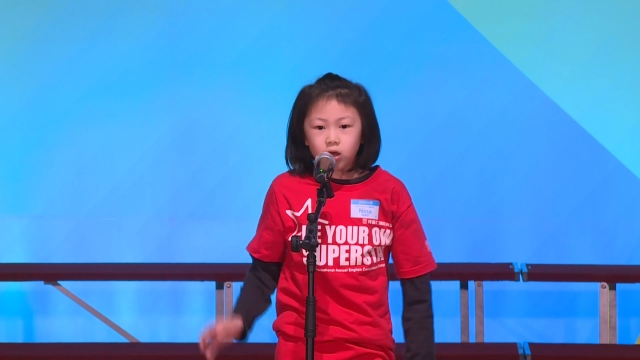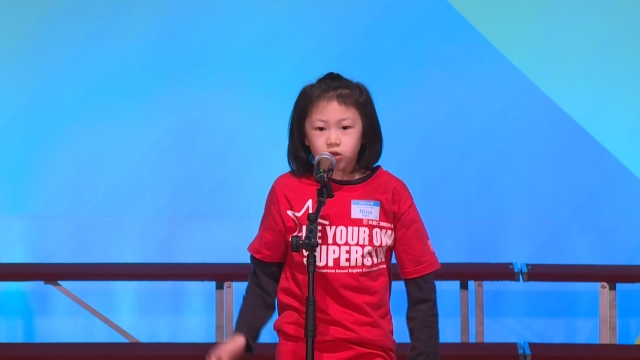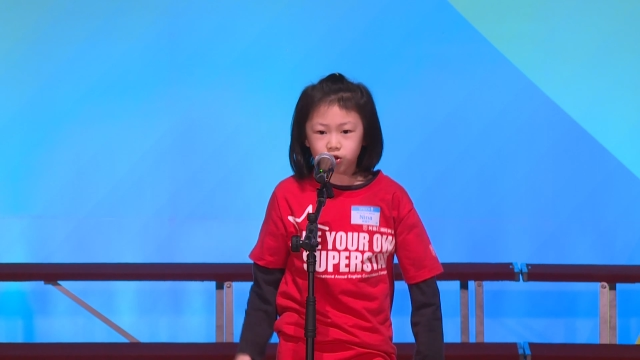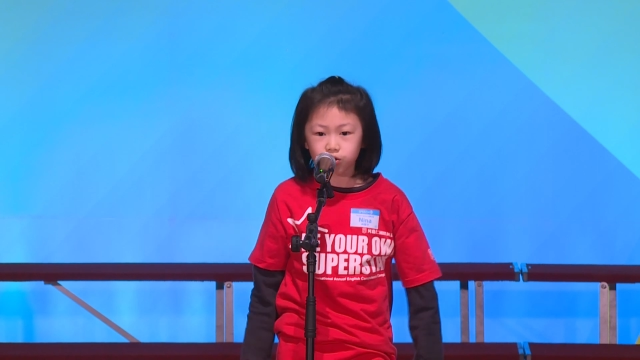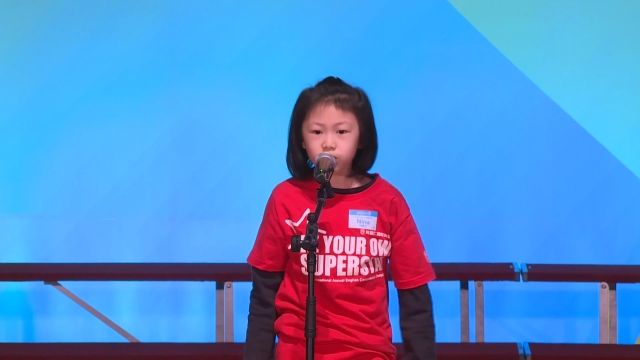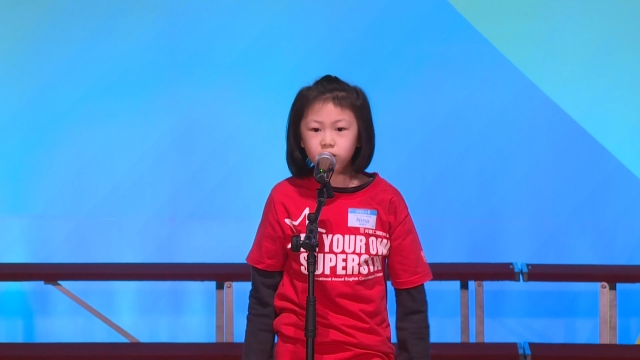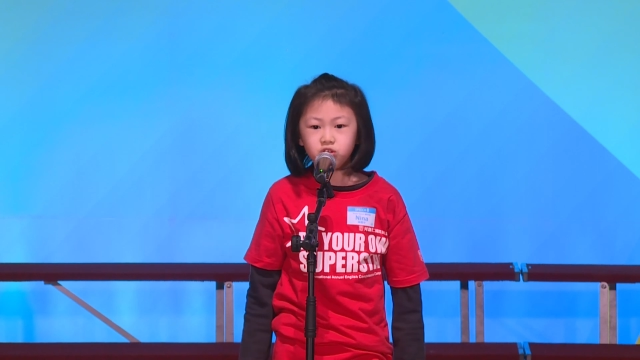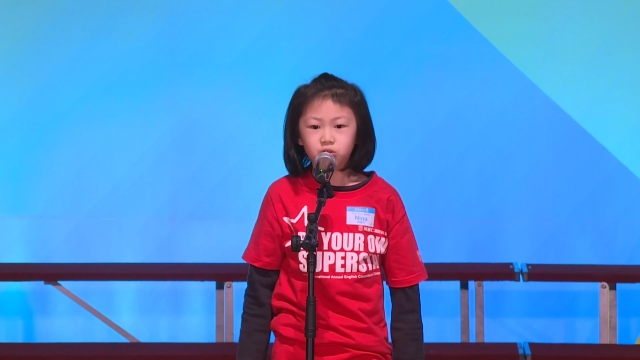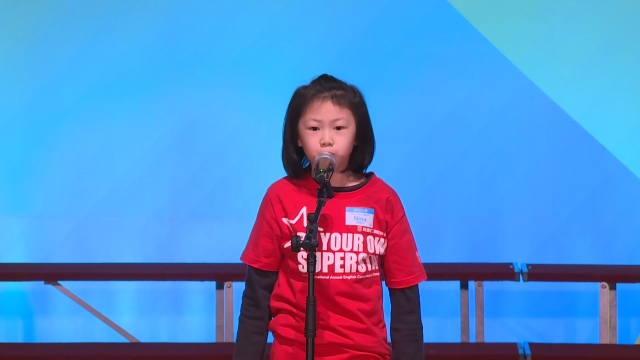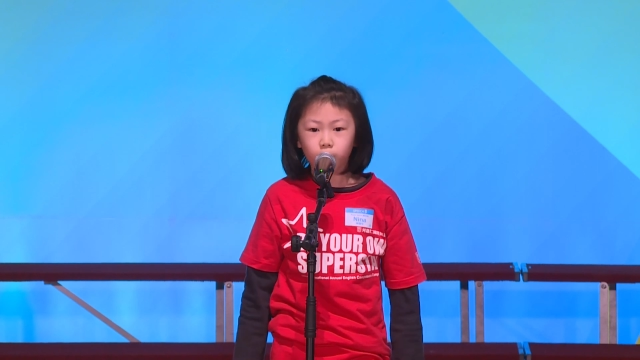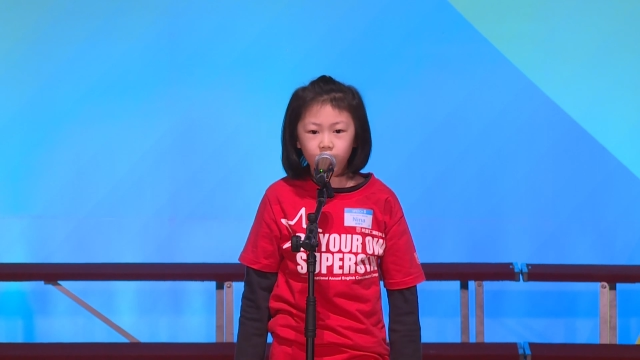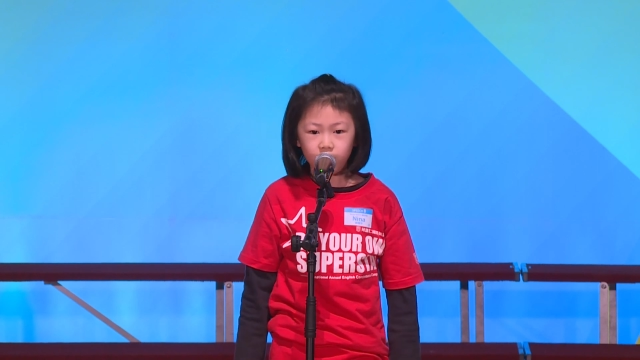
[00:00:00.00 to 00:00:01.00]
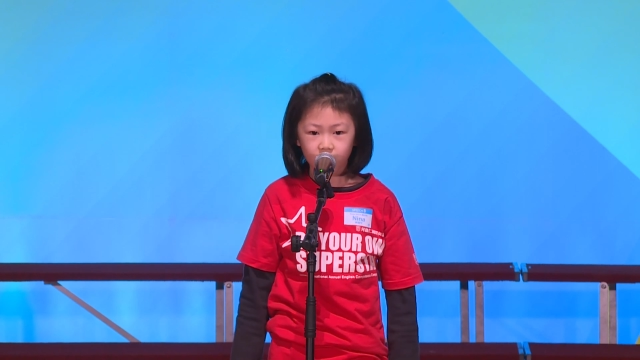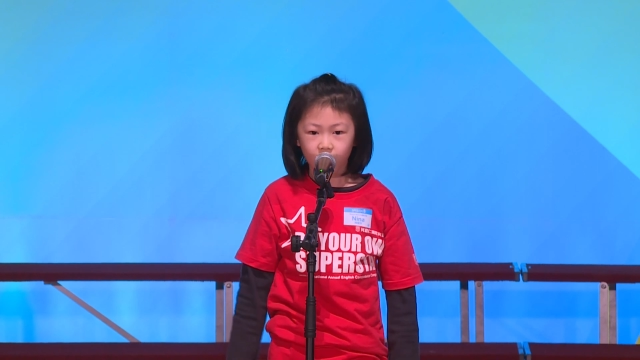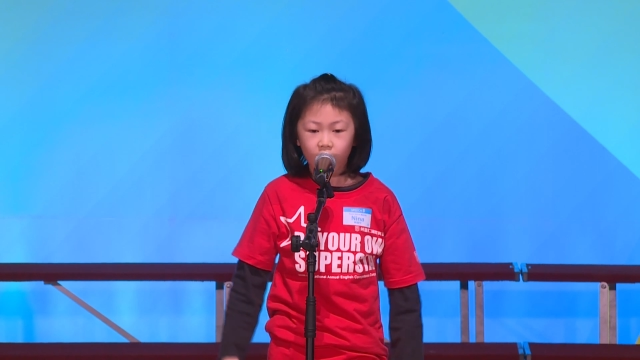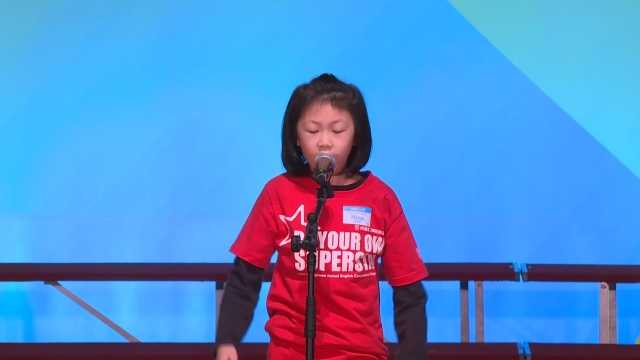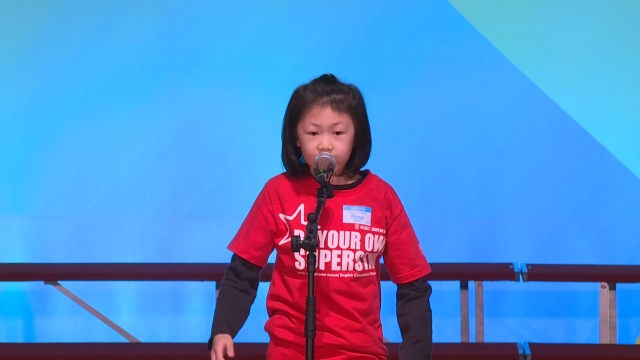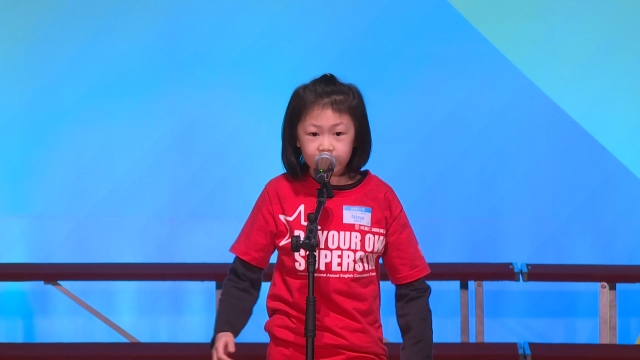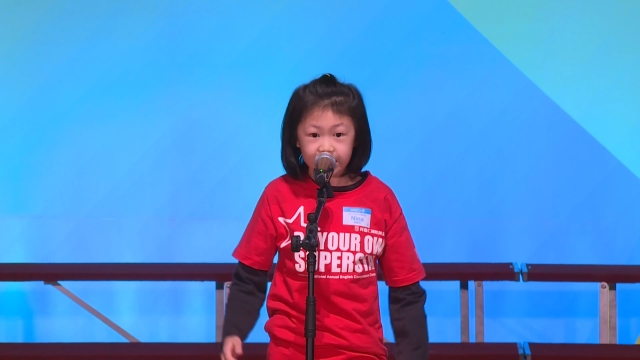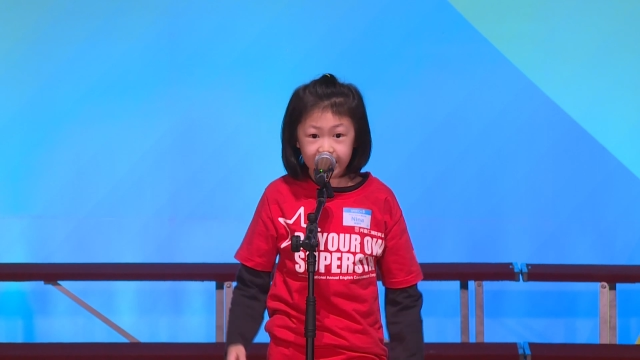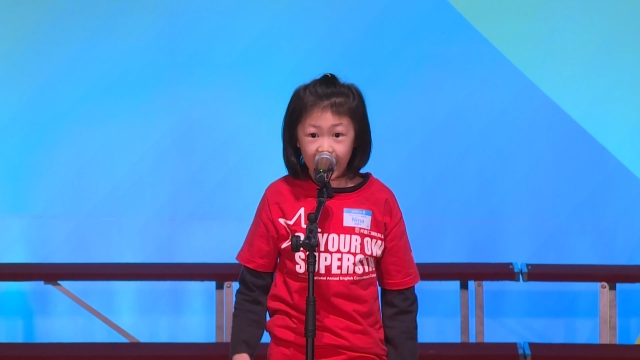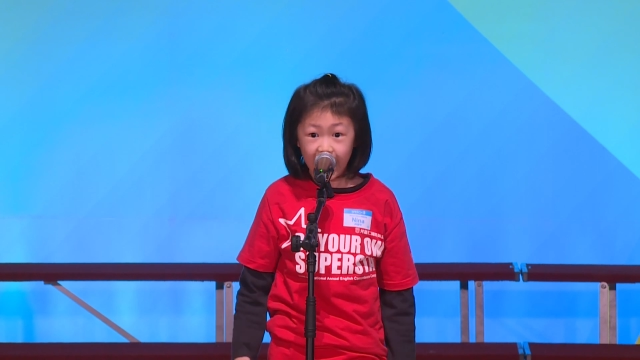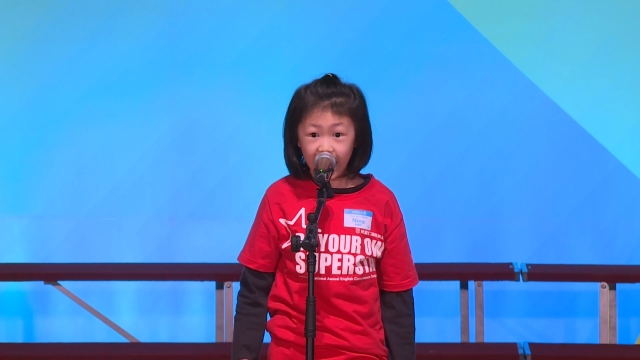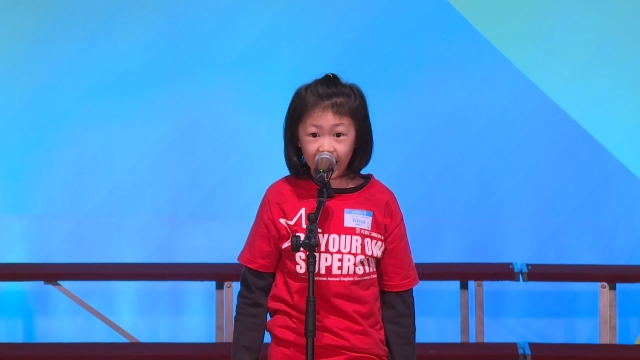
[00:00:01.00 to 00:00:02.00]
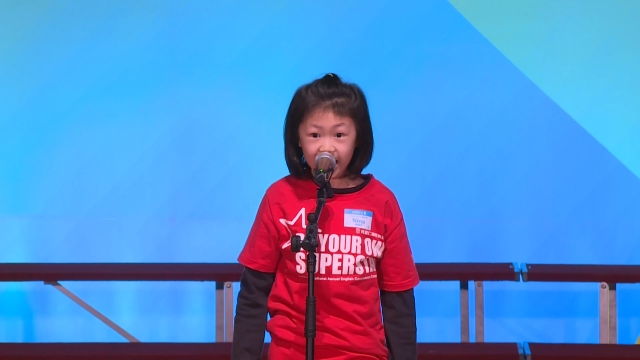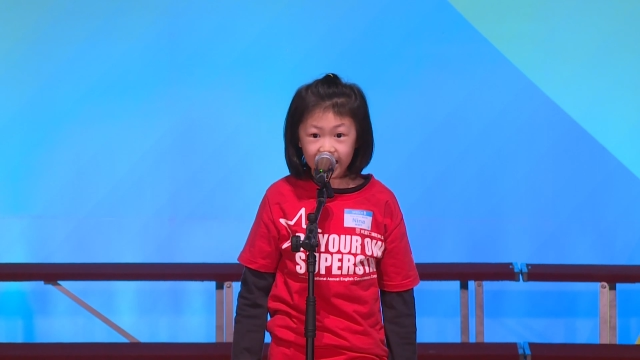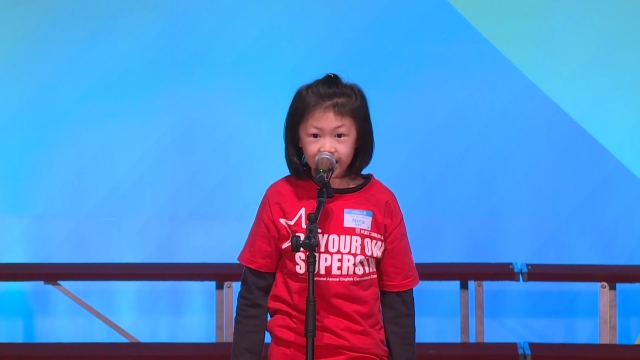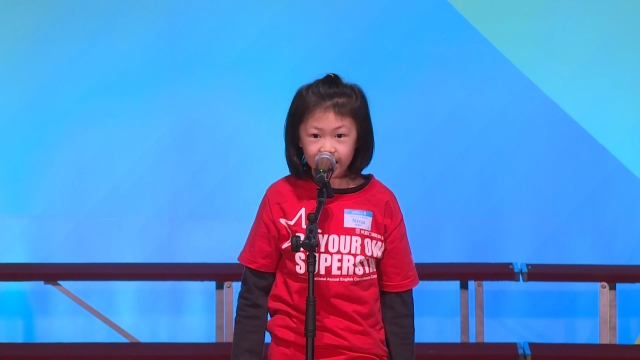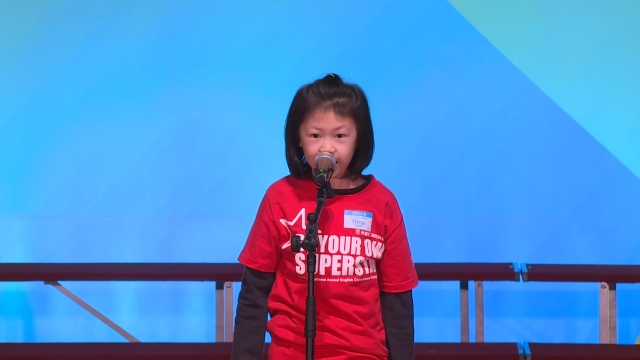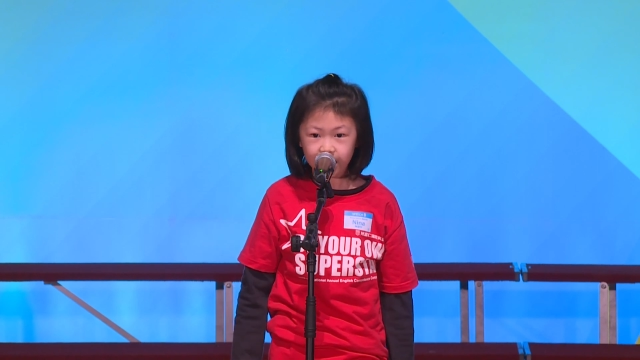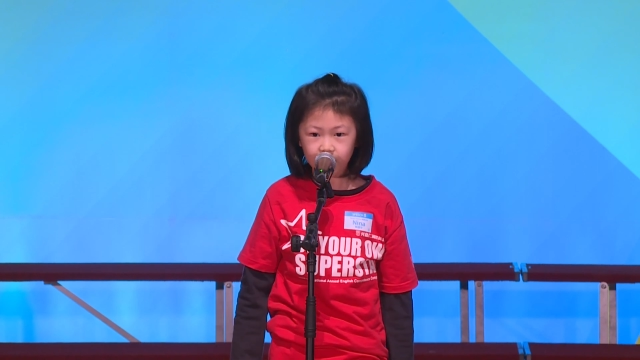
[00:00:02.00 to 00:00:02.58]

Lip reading: You go to work all day?